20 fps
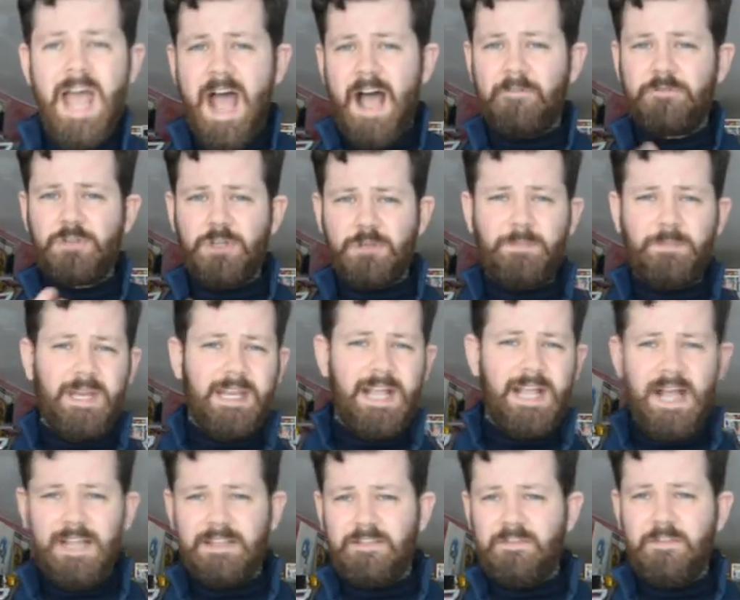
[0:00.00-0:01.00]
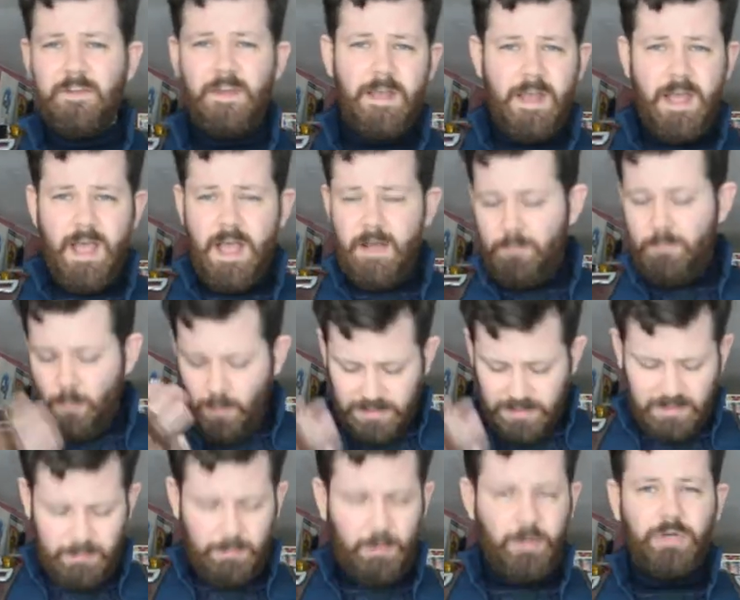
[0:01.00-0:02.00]
I've just been kind of,
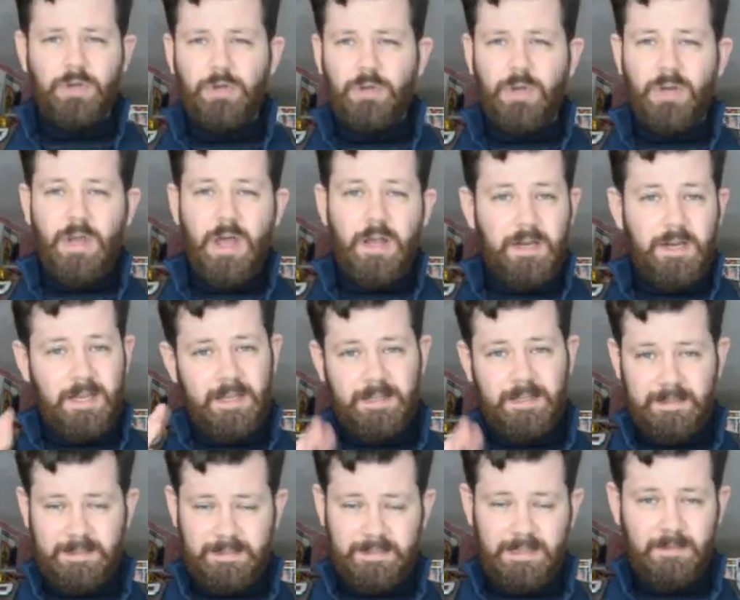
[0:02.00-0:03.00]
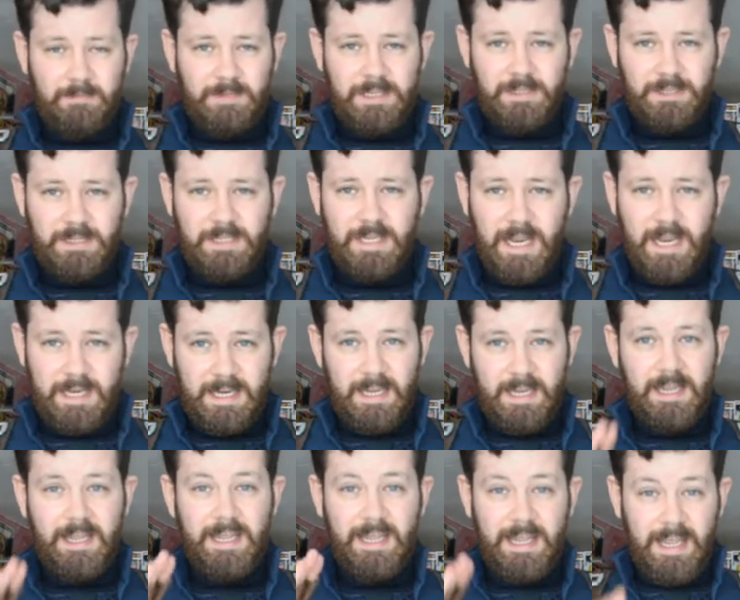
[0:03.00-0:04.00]
once I put it all on, let me just say,
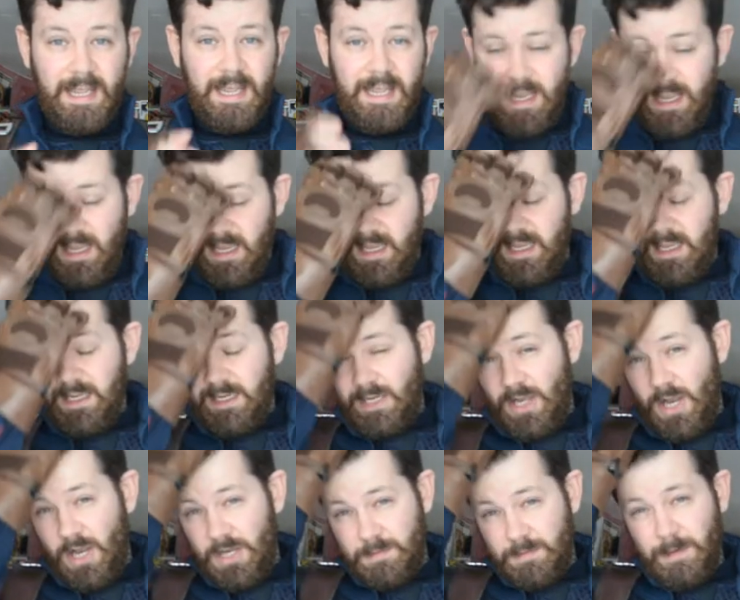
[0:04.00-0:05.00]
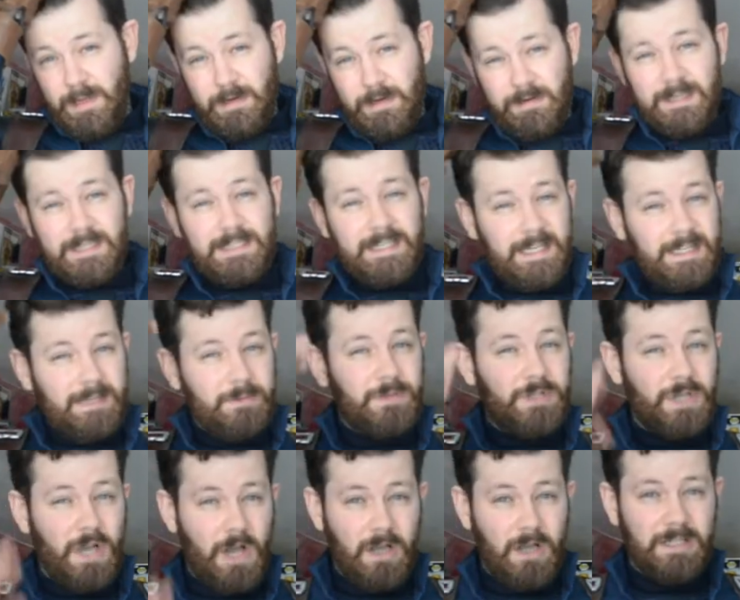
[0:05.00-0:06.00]
Cosplay Chris said it
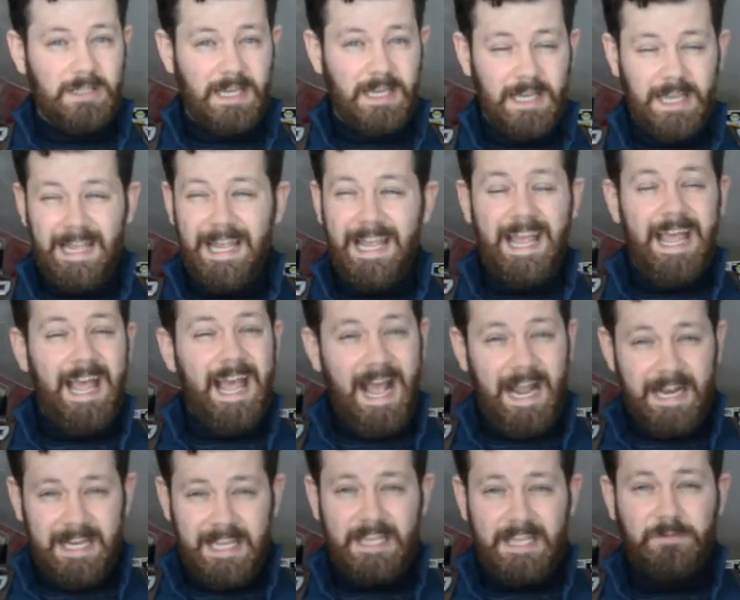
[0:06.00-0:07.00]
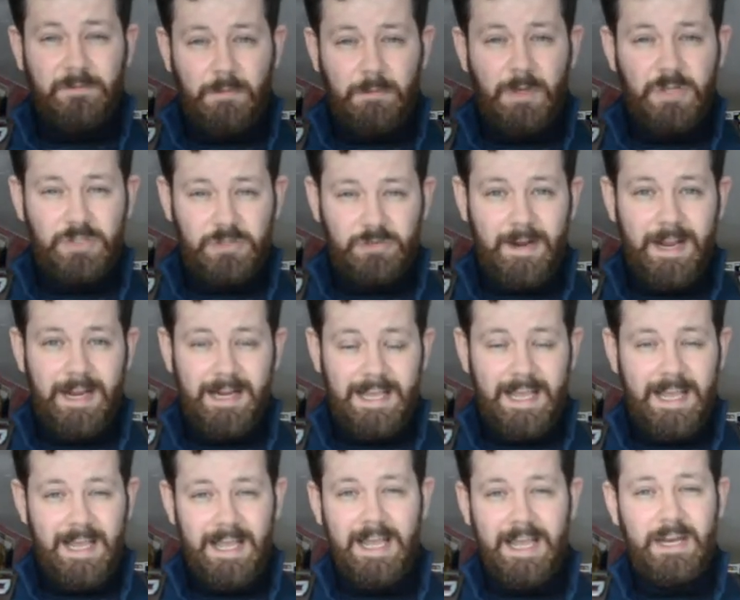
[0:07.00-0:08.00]
was hot and he's from
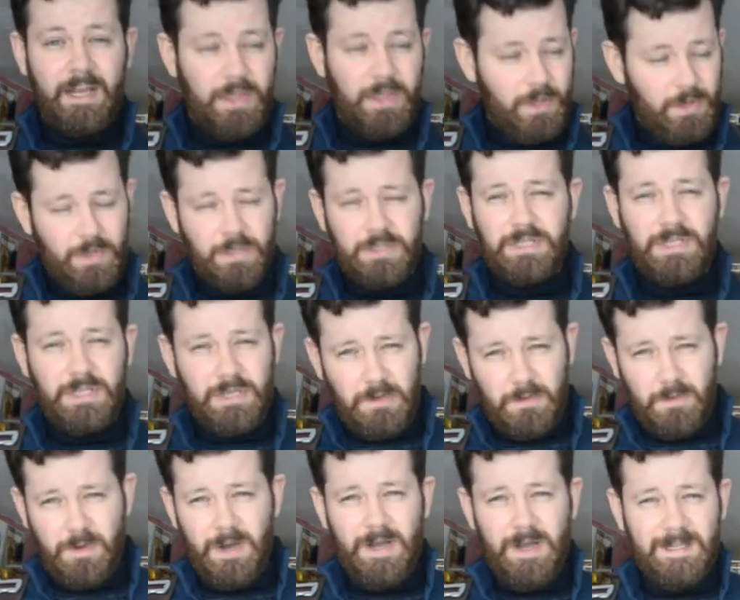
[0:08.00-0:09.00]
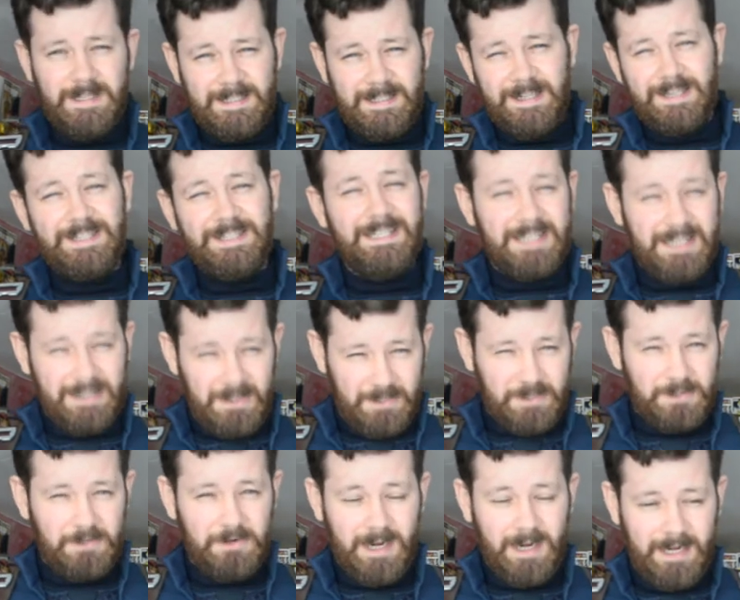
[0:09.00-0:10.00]
Australia and I thought, you know what, because he's in
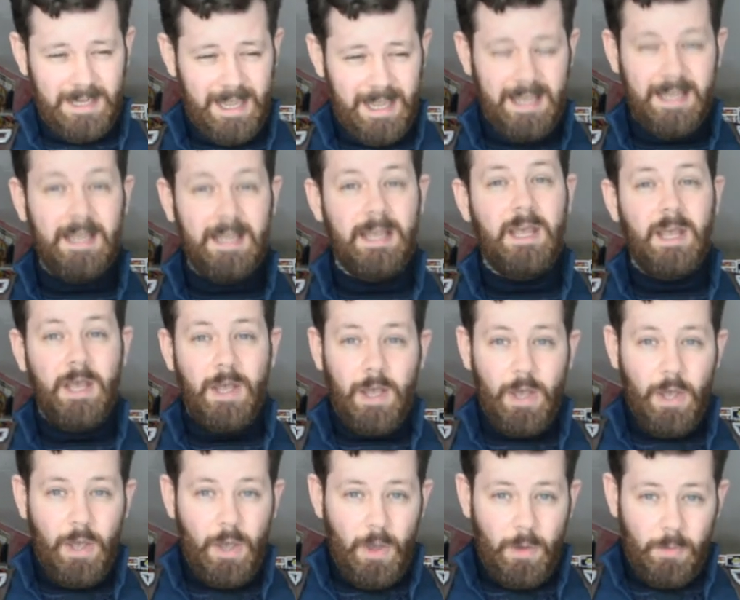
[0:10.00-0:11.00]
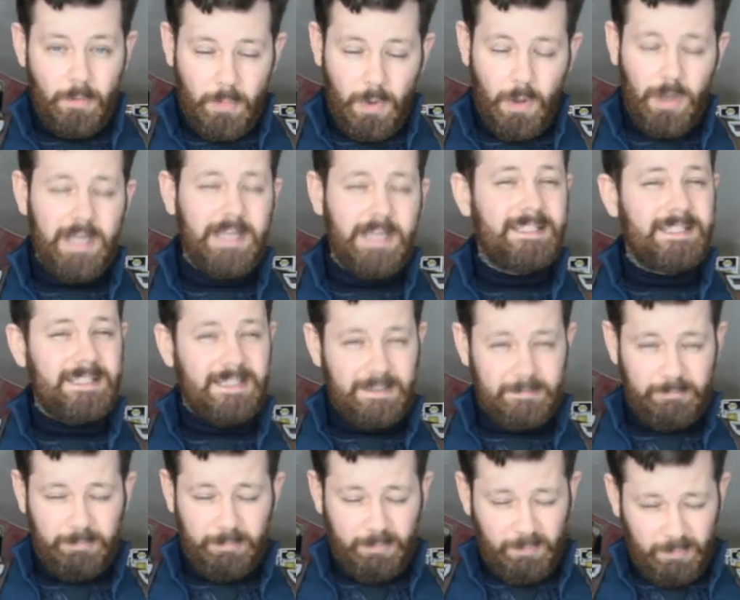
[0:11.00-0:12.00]
Australia, but it's
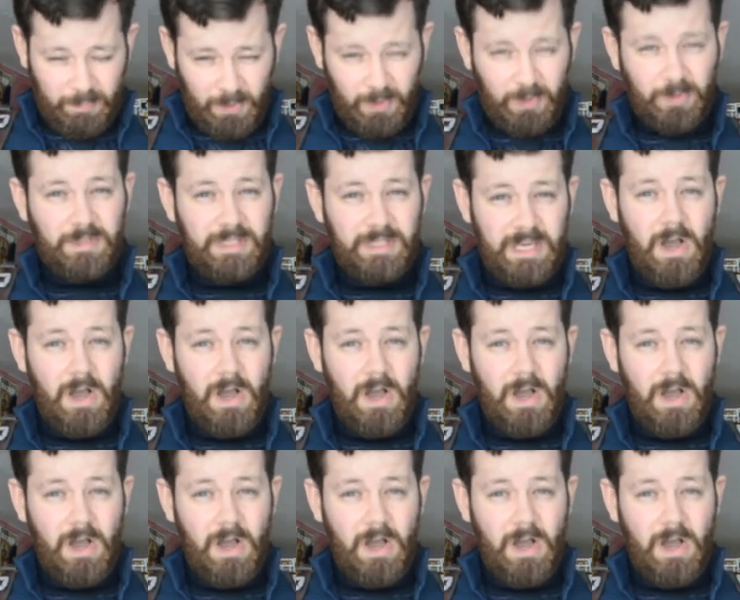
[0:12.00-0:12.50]
bloody